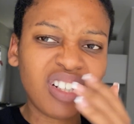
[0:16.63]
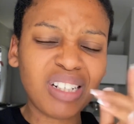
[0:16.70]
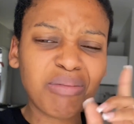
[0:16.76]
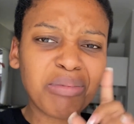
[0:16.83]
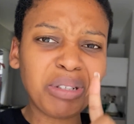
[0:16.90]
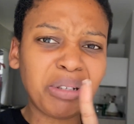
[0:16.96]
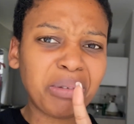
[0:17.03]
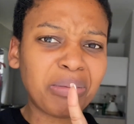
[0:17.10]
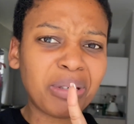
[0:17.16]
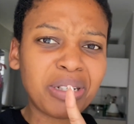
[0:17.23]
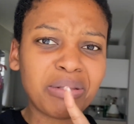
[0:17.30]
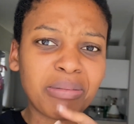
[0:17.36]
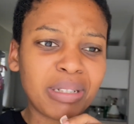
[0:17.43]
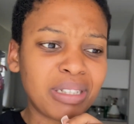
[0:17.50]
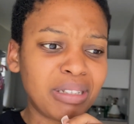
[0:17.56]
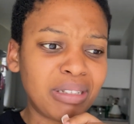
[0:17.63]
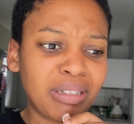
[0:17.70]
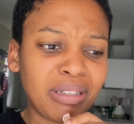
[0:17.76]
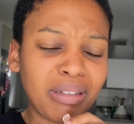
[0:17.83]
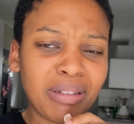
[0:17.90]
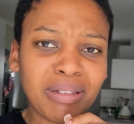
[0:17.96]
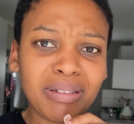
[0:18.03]
Let me go brush my
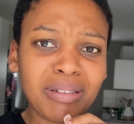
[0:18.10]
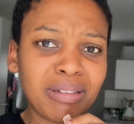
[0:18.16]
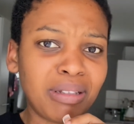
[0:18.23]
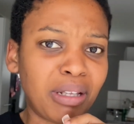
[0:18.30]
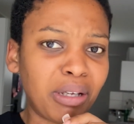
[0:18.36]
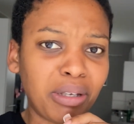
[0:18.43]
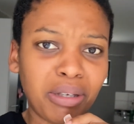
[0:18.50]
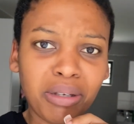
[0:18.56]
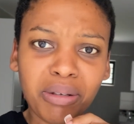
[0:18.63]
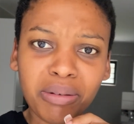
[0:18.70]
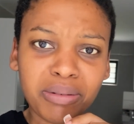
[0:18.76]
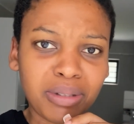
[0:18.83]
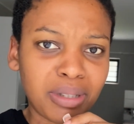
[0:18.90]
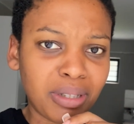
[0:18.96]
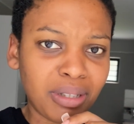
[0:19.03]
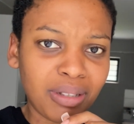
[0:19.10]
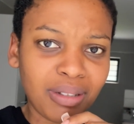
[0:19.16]
teeth. This is not cute.